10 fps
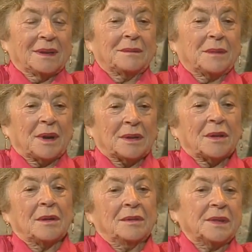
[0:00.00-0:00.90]
And brought
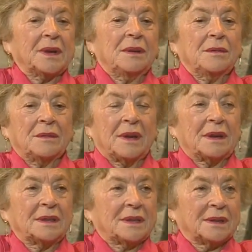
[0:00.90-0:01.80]
home, we gave
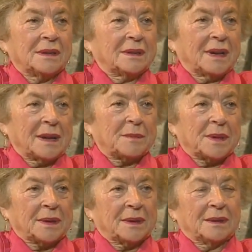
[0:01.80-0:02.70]
away the
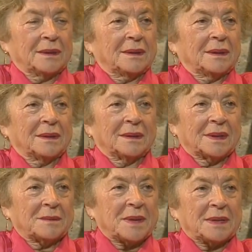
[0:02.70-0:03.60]
neighbor
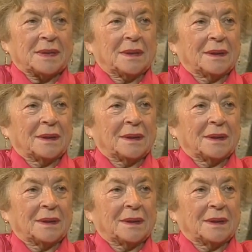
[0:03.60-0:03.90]
the meat.